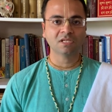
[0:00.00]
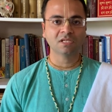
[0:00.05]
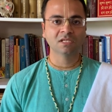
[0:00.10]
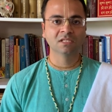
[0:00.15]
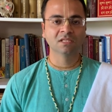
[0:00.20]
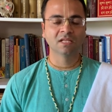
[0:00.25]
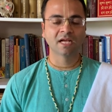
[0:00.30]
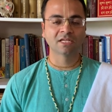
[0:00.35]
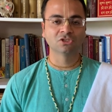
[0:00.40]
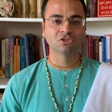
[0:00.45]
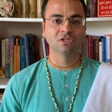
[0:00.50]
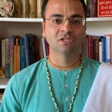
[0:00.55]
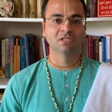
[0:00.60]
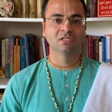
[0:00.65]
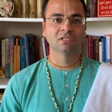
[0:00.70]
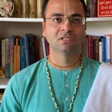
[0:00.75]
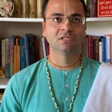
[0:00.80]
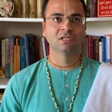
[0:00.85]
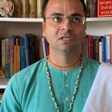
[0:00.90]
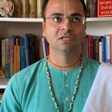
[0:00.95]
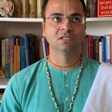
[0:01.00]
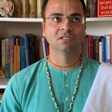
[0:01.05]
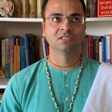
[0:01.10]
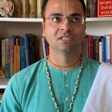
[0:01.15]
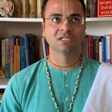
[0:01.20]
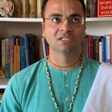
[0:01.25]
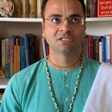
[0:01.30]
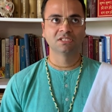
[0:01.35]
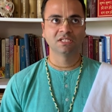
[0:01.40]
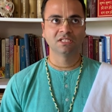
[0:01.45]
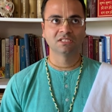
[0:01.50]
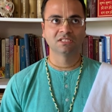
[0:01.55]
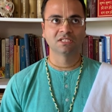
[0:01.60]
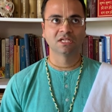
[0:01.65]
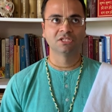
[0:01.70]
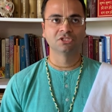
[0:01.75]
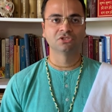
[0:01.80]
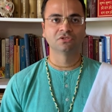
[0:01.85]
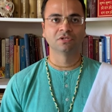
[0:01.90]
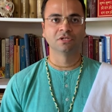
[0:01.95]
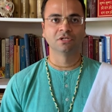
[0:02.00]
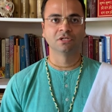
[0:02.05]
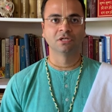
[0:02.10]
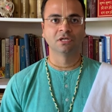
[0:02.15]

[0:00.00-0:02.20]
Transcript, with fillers: and actually the, the sixteenth century.